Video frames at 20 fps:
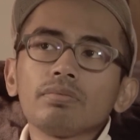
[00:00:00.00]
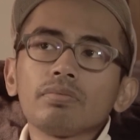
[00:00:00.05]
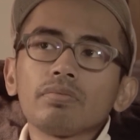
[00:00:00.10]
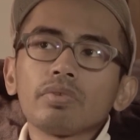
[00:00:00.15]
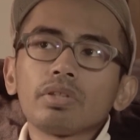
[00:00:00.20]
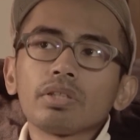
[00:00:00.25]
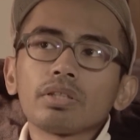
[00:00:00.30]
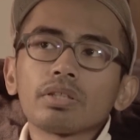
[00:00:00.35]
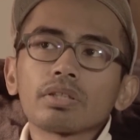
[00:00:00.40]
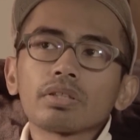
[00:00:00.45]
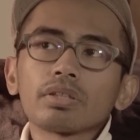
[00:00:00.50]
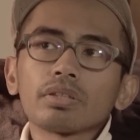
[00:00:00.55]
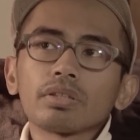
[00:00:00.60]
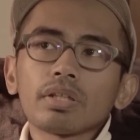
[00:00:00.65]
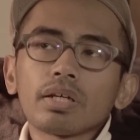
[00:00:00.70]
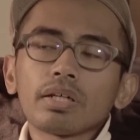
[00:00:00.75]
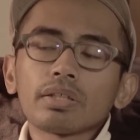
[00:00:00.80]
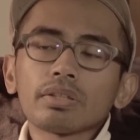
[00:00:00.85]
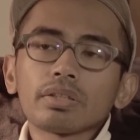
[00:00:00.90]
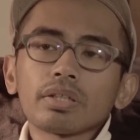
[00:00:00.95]
this
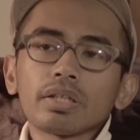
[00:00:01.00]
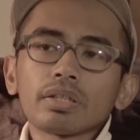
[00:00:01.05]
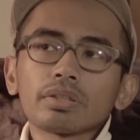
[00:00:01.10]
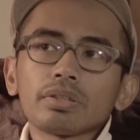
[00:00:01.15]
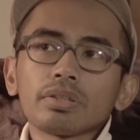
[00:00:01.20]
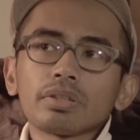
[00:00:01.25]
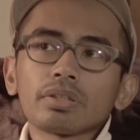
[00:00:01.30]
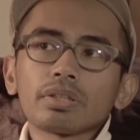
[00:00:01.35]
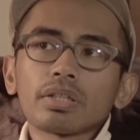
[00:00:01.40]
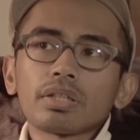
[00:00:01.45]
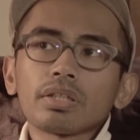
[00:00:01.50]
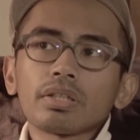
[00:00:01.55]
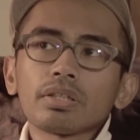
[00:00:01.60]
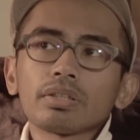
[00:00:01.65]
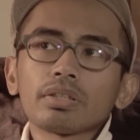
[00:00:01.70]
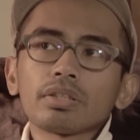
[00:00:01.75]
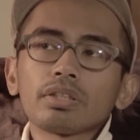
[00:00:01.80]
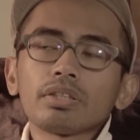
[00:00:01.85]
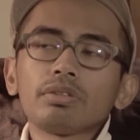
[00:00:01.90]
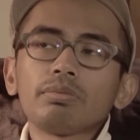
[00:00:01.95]
last
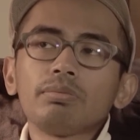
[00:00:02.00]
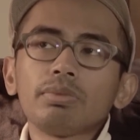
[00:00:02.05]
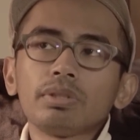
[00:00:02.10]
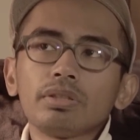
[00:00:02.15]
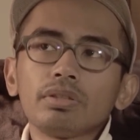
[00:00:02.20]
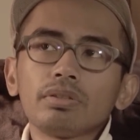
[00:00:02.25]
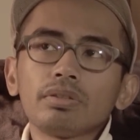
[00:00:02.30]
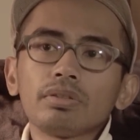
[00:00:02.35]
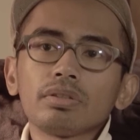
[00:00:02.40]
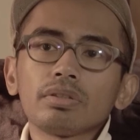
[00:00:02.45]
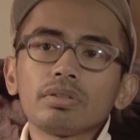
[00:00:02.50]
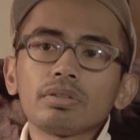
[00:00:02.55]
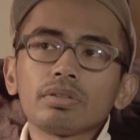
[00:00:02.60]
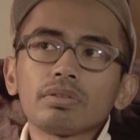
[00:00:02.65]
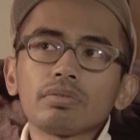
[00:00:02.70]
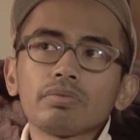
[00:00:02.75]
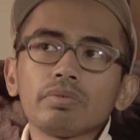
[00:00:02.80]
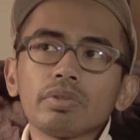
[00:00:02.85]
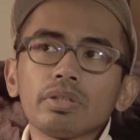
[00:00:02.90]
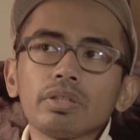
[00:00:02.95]
exercise has been
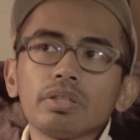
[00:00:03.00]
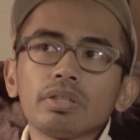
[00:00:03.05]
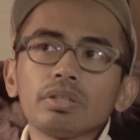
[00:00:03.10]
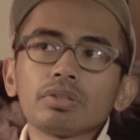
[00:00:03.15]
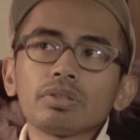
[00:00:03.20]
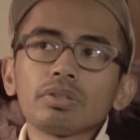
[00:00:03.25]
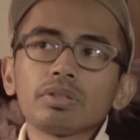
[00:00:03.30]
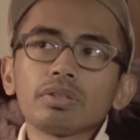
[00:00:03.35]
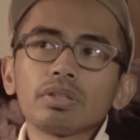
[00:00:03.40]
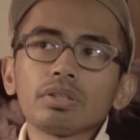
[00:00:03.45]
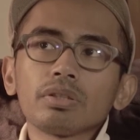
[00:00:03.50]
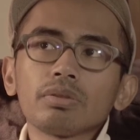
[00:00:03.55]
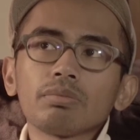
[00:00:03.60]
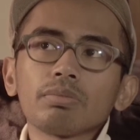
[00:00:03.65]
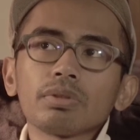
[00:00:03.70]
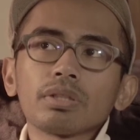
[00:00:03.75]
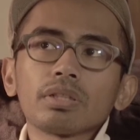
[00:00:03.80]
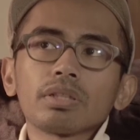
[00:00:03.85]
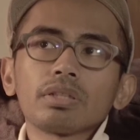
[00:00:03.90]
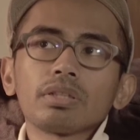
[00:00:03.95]
really interesting
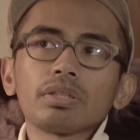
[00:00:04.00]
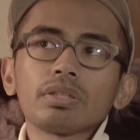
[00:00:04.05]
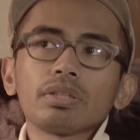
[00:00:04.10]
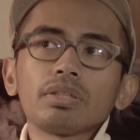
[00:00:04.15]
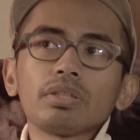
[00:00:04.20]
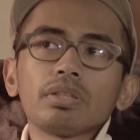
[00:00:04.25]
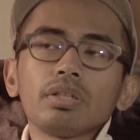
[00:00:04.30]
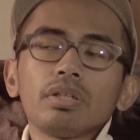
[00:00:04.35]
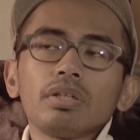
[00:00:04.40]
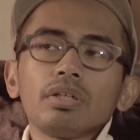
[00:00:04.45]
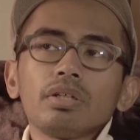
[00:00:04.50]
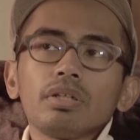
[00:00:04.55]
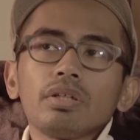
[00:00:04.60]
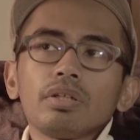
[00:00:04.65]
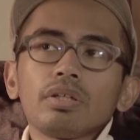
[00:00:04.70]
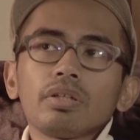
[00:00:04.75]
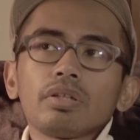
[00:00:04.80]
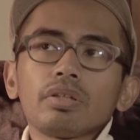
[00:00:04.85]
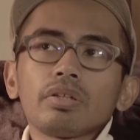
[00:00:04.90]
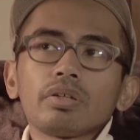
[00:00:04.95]
because
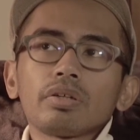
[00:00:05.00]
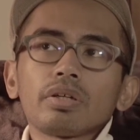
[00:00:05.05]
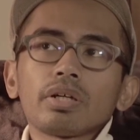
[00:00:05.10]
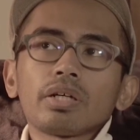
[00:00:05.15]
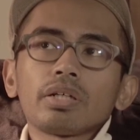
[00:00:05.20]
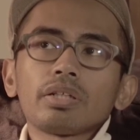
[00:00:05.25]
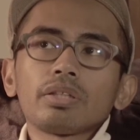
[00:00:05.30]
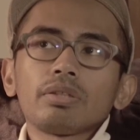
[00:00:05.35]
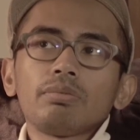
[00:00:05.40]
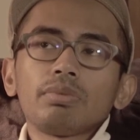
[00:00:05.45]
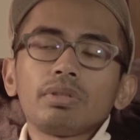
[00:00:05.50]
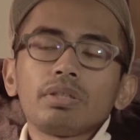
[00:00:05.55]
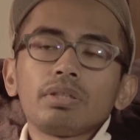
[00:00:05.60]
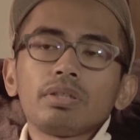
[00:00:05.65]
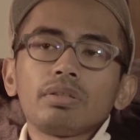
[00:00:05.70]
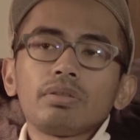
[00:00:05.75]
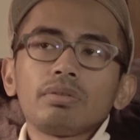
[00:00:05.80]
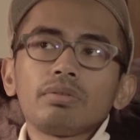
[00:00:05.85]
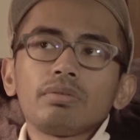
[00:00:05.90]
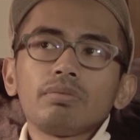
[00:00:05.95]
there has
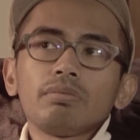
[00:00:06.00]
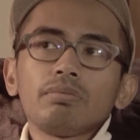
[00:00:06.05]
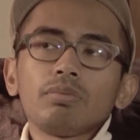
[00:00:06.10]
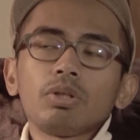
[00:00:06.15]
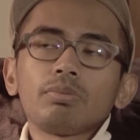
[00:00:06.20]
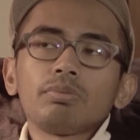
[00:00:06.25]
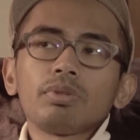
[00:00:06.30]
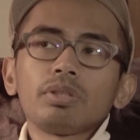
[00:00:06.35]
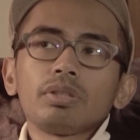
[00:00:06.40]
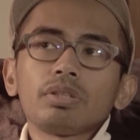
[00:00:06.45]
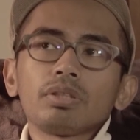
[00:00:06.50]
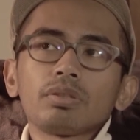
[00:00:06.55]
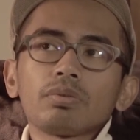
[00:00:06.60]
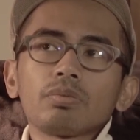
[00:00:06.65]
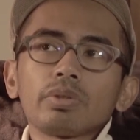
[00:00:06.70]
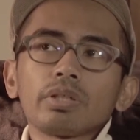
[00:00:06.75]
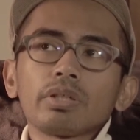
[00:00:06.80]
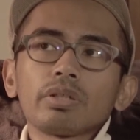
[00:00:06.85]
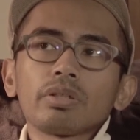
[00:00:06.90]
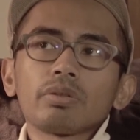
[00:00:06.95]
been moments
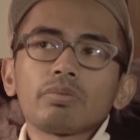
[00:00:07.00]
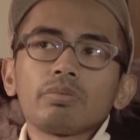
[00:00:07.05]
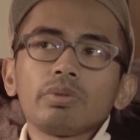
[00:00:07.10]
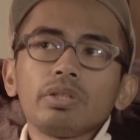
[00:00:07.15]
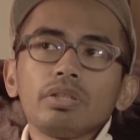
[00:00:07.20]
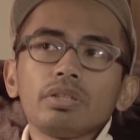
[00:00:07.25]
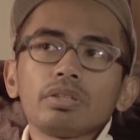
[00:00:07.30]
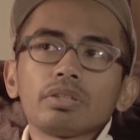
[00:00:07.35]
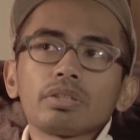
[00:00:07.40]
where we